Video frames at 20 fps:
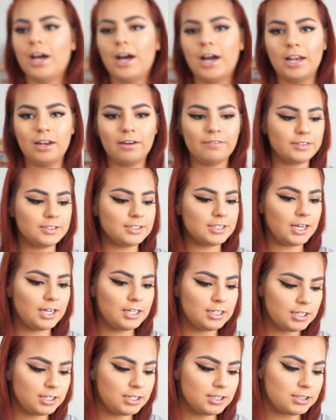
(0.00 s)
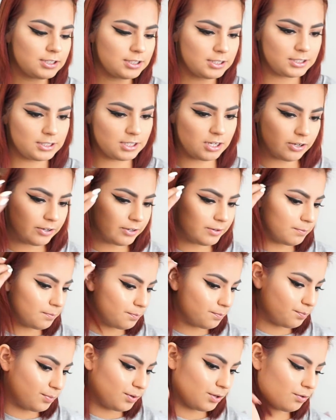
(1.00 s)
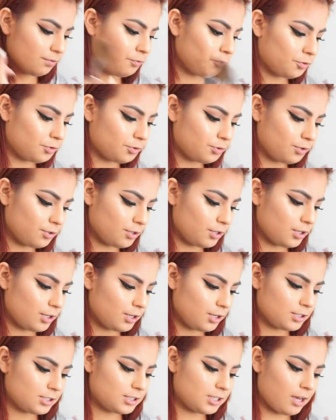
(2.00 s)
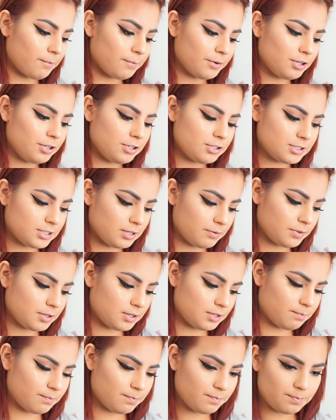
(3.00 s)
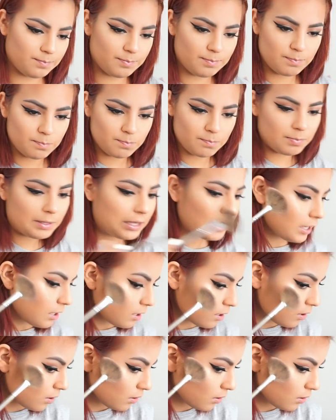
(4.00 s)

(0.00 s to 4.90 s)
I love this highlighter. It's so beautiful. So I'm going to use that with a big